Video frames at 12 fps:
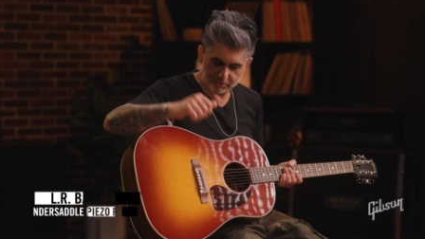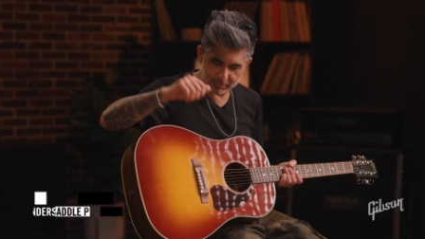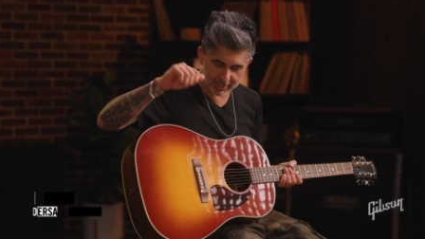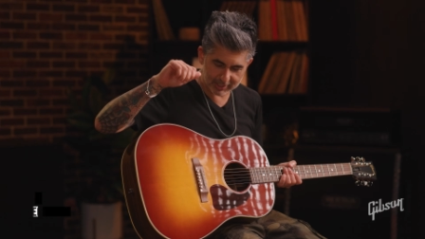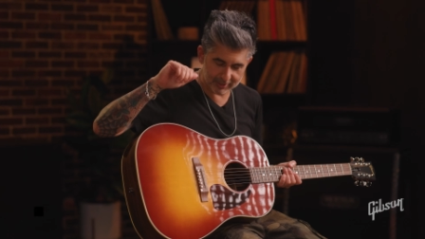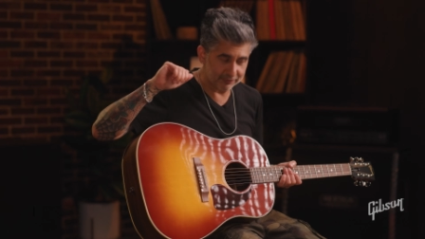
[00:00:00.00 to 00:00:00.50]

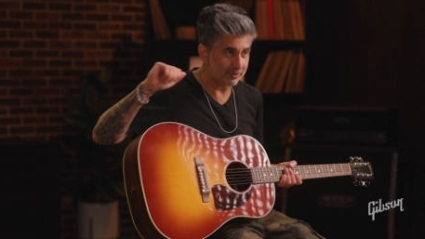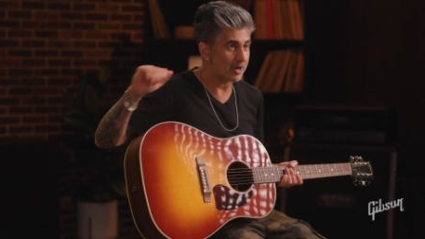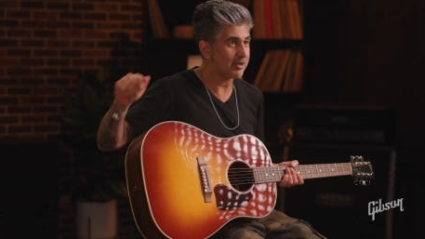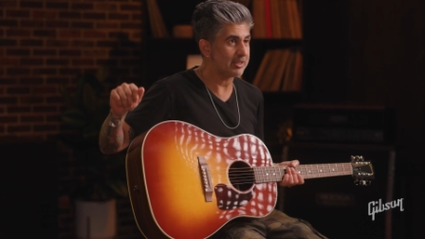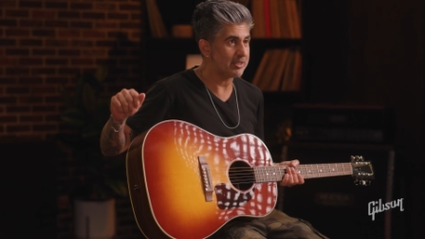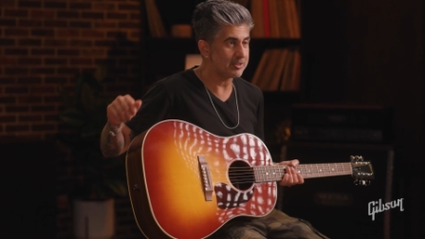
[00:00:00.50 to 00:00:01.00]
making it
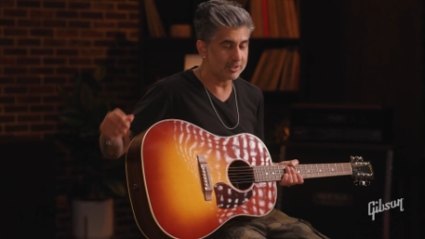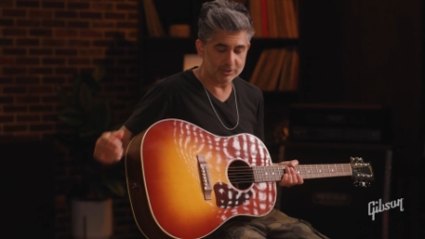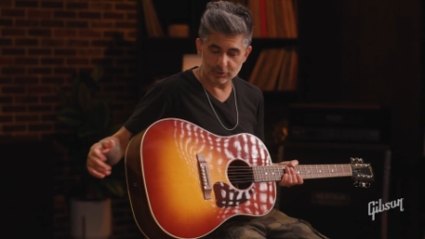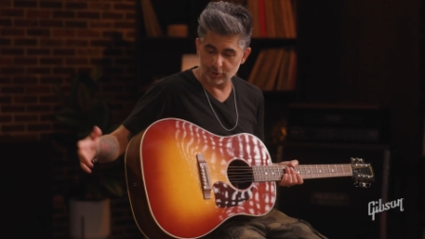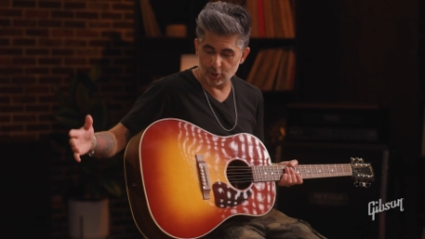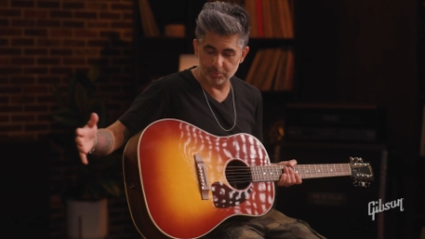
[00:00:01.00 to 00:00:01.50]
very easy
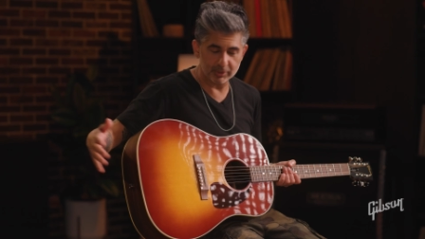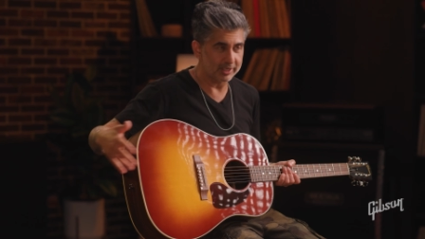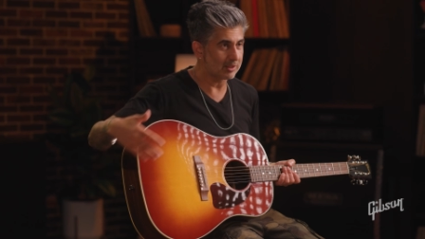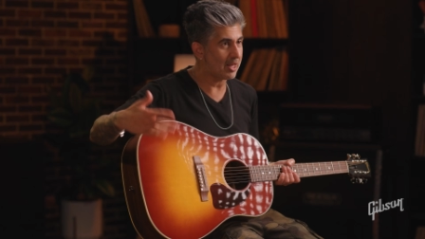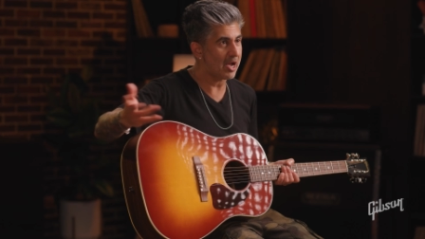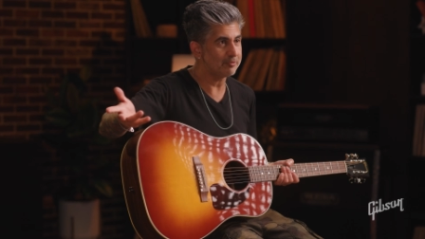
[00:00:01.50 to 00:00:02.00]
to go play a
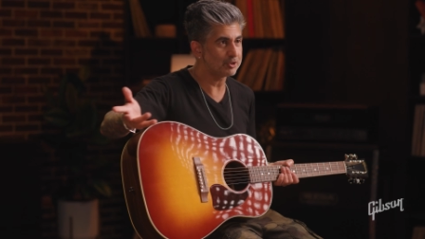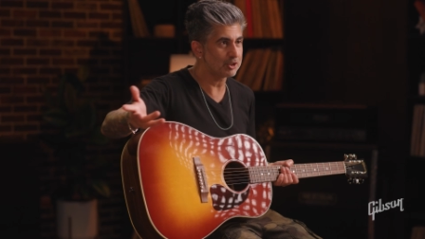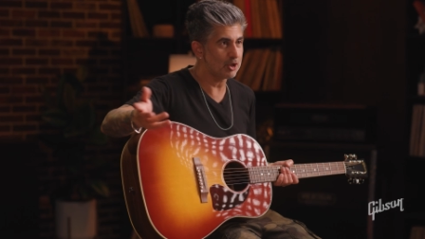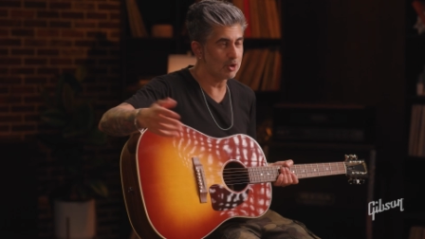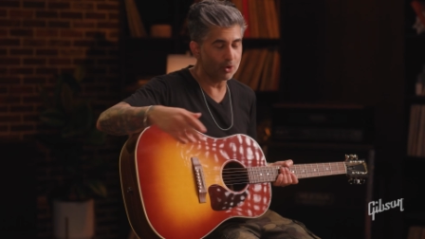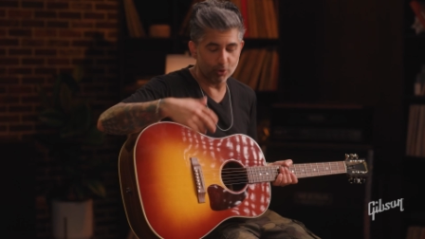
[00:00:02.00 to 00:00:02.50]
live
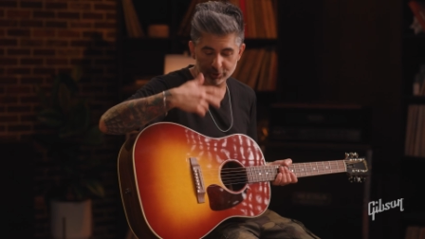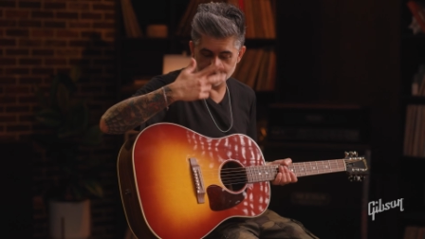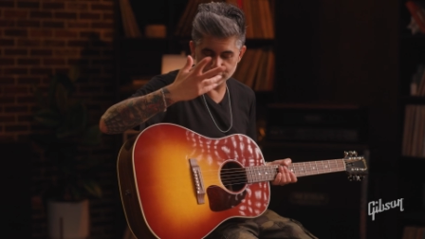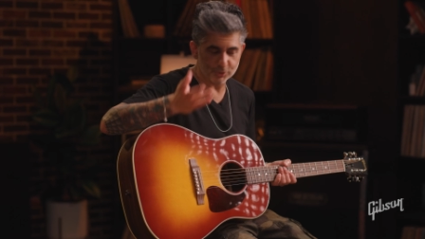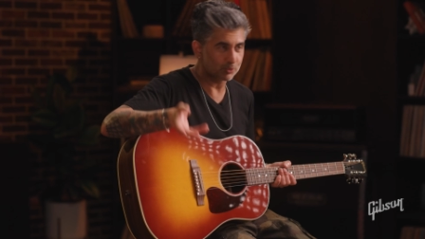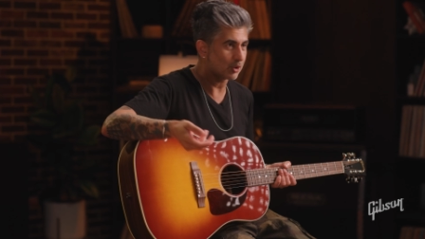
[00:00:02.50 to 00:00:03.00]
show or do
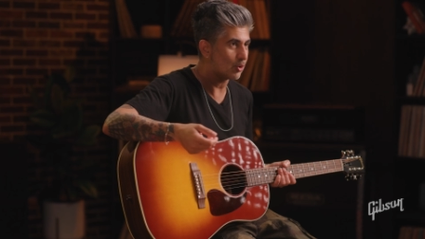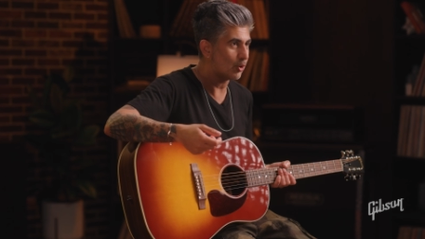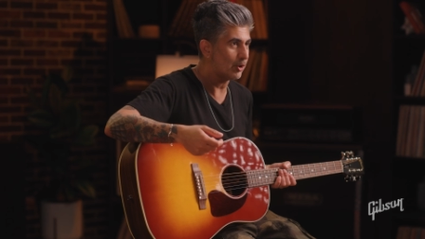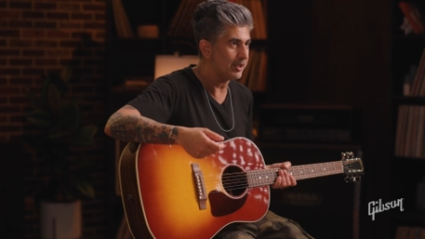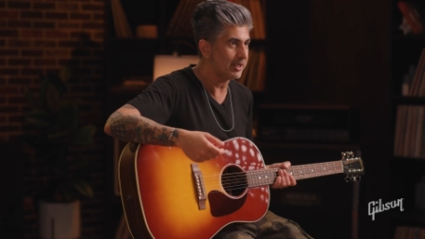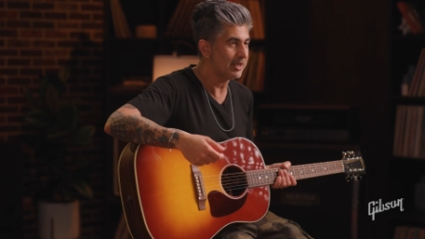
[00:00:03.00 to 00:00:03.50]
some
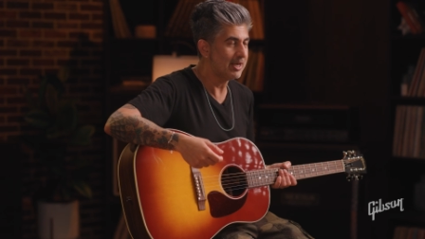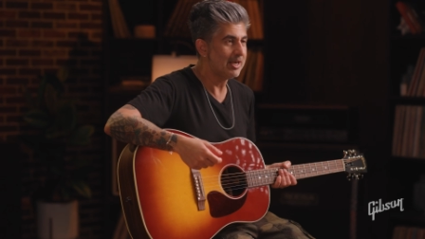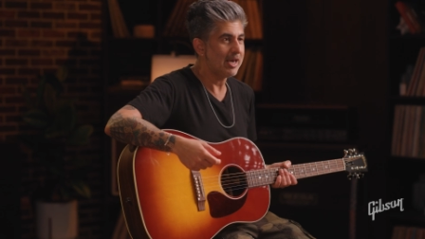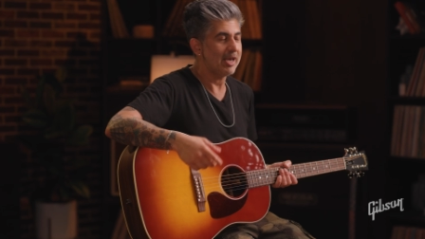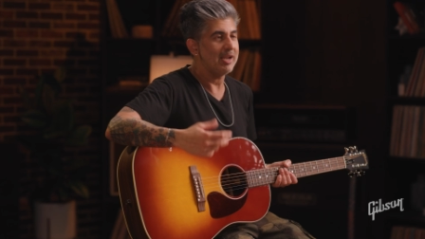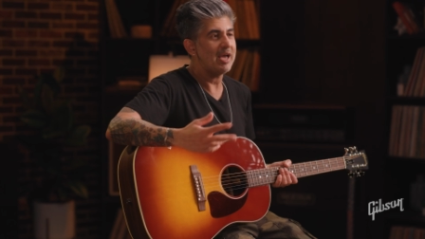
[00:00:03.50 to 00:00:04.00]
recording
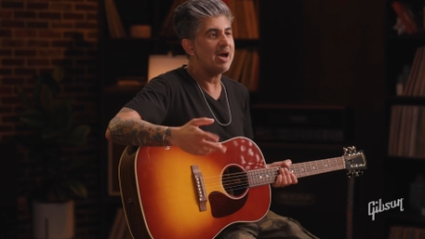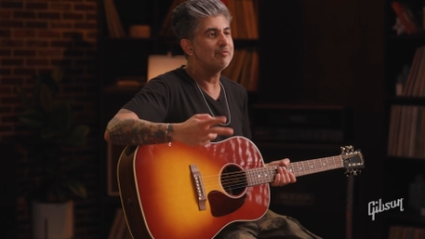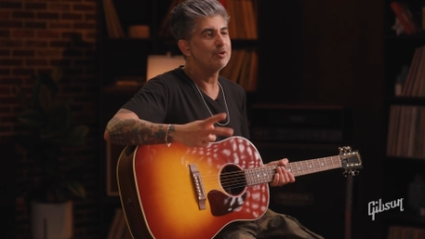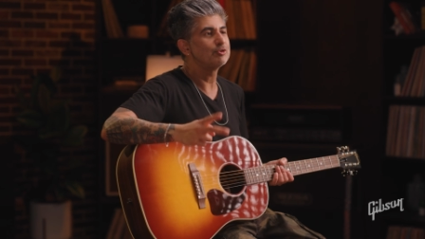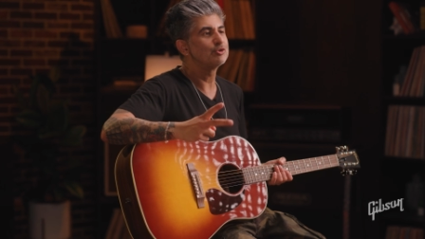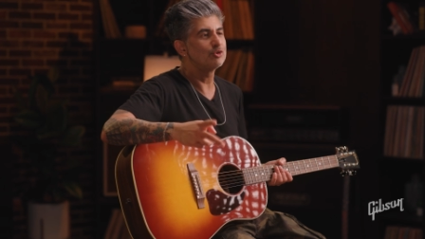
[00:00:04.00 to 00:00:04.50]
and have
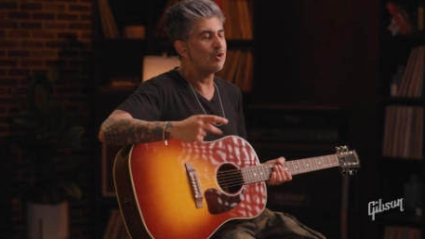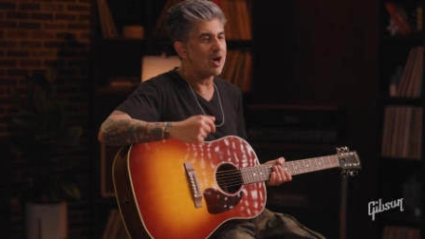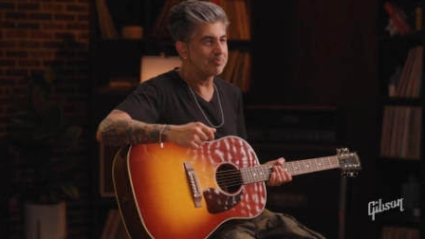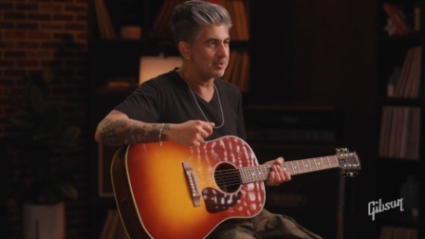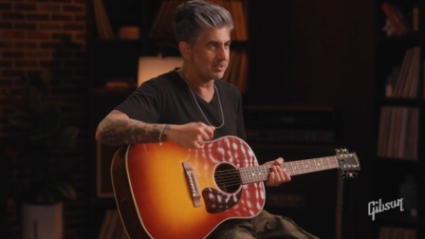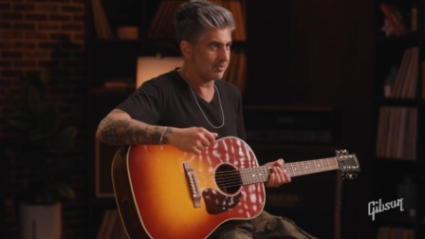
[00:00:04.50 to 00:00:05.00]
those two
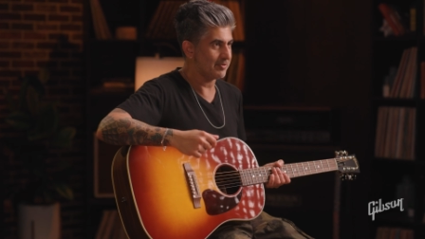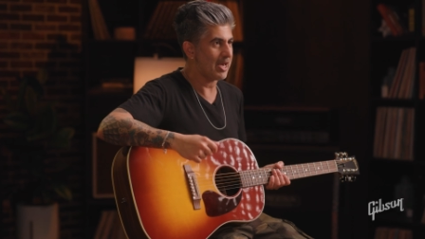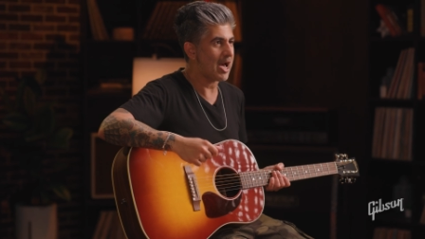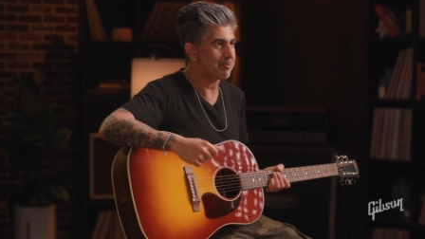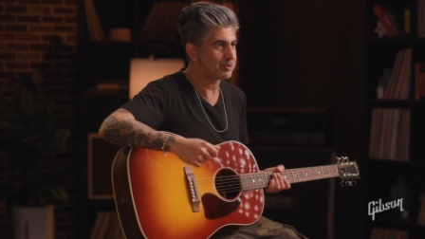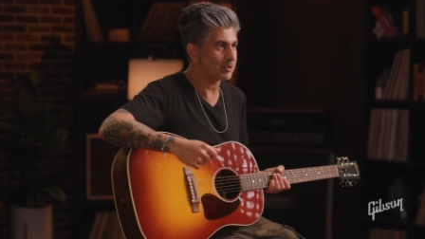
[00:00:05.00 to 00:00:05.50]
options of
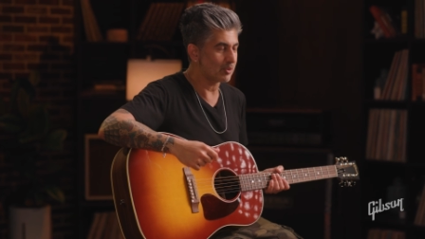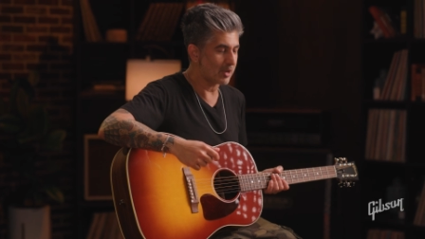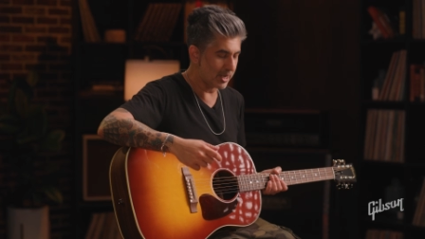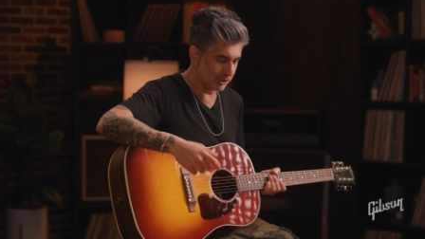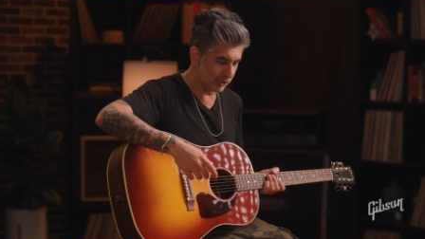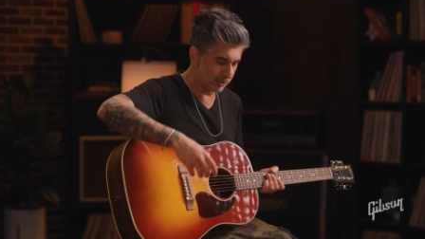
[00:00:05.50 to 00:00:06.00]
capture,
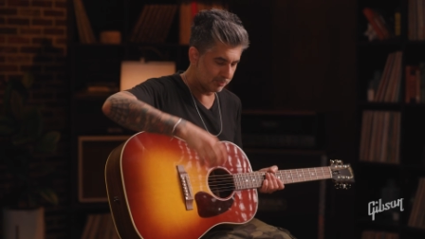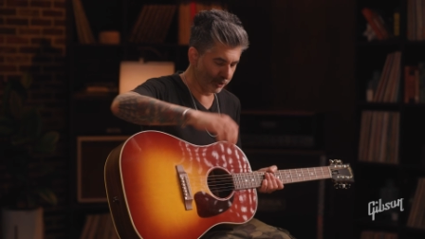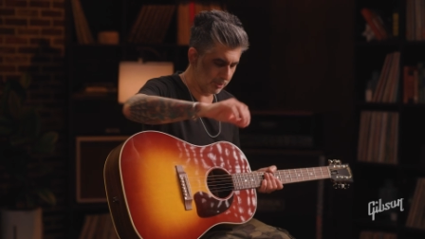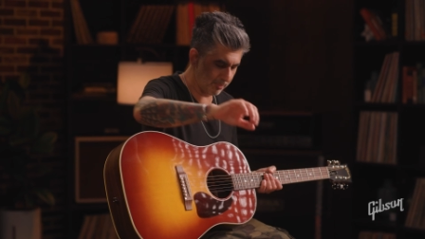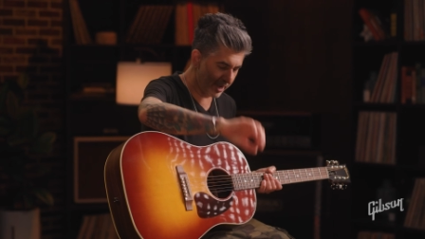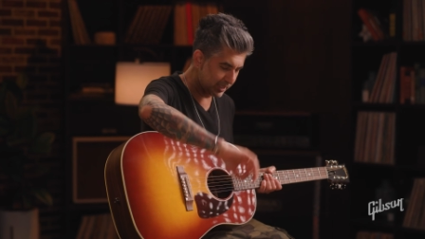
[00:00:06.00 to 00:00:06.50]
right? You can put a
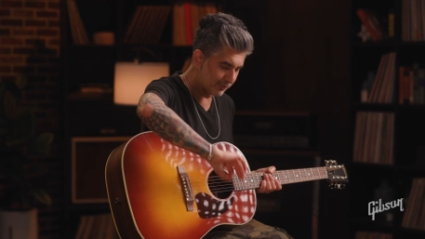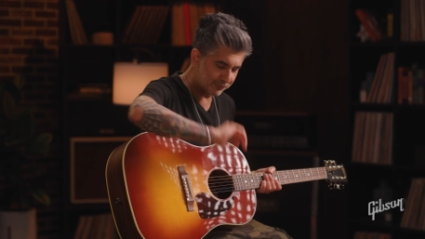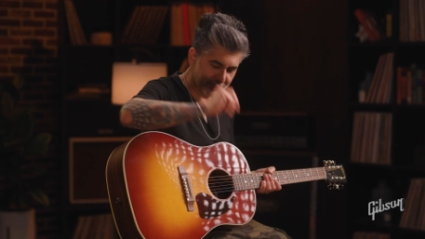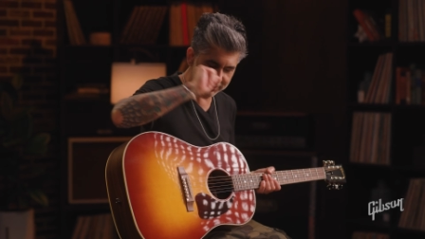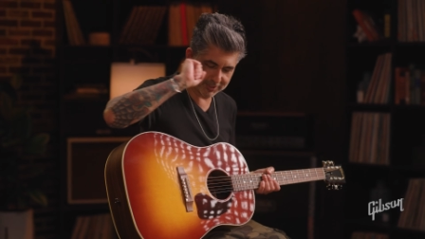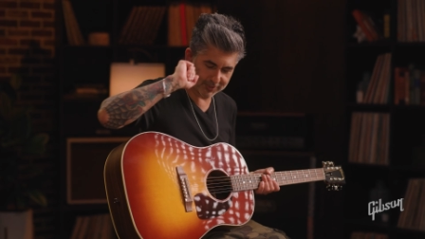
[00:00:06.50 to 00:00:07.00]
mic in front of this